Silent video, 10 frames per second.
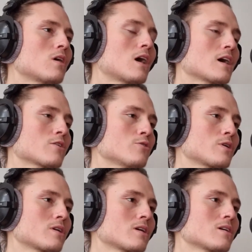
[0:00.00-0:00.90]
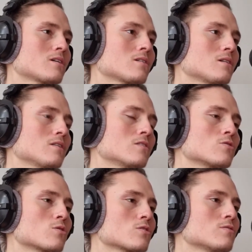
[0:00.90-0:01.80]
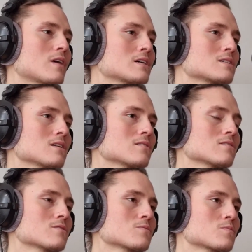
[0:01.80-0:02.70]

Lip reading: Akureyri in the north of Iceland.